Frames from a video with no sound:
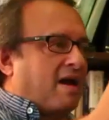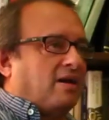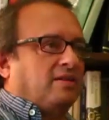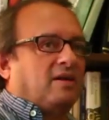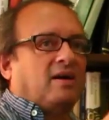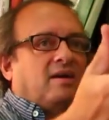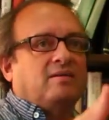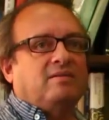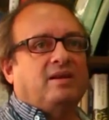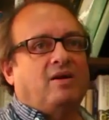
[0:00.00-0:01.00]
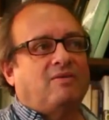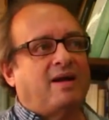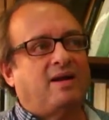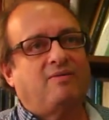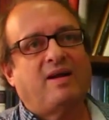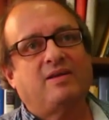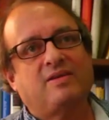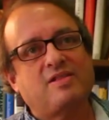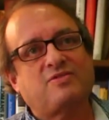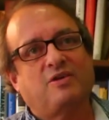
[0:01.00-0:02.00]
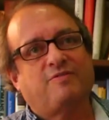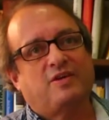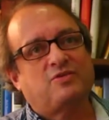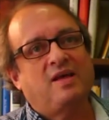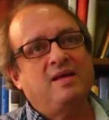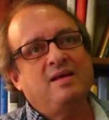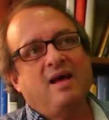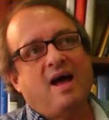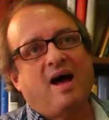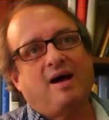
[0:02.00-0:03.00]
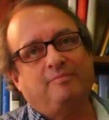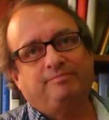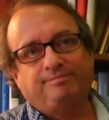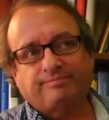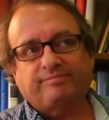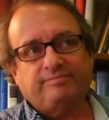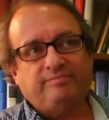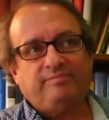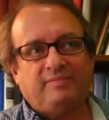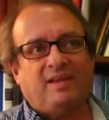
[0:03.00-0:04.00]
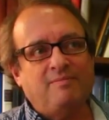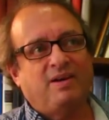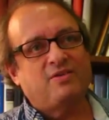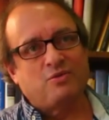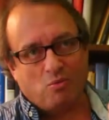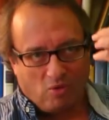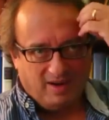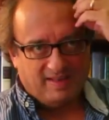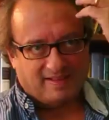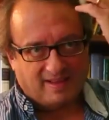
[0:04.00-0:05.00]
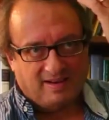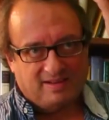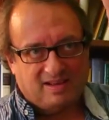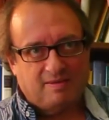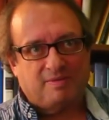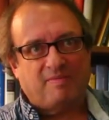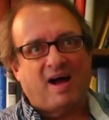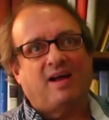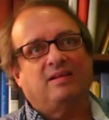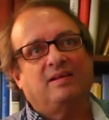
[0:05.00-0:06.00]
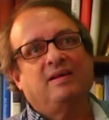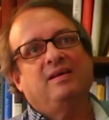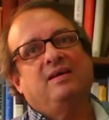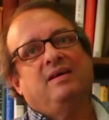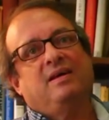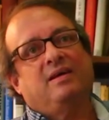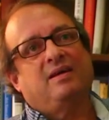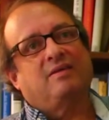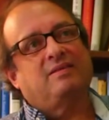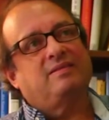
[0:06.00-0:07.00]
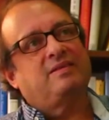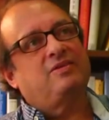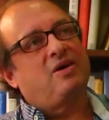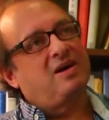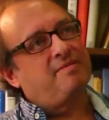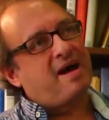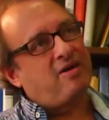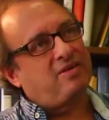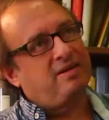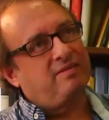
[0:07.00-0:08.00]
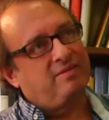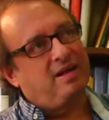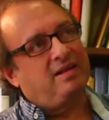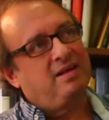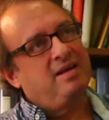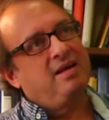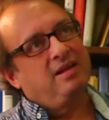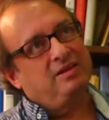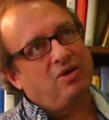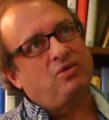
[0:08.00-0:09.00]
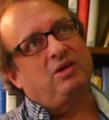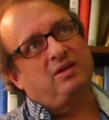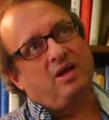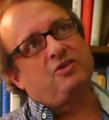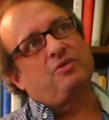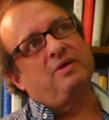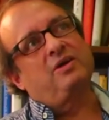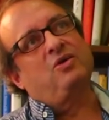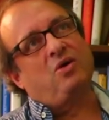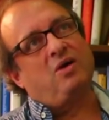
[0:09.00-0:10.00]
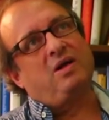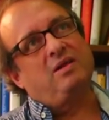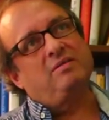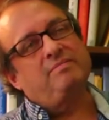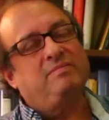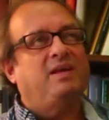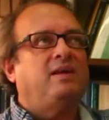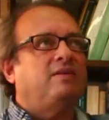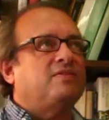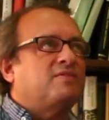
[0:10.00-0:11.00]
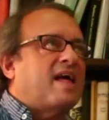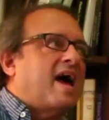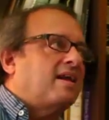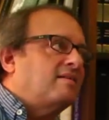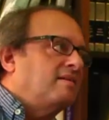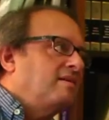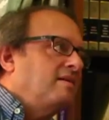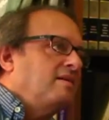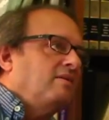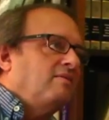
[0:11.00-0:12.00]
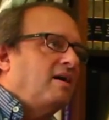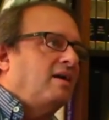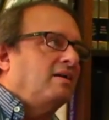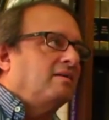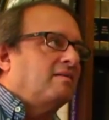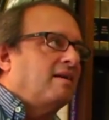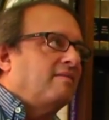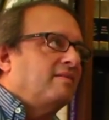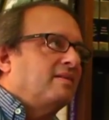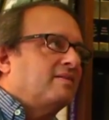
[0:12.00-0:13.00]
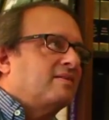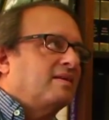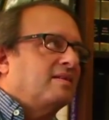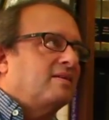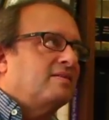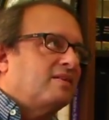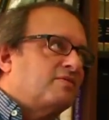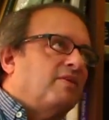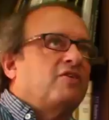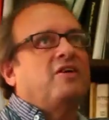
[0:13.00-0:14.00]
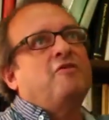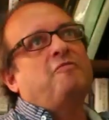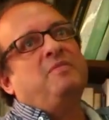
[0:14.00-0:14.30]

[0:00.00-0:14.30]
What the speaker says: right under, you know, right under the surface. But it's a warning that they need to keep in mind. You know, to talk about, well, local culture in Gaul means that, well, this version of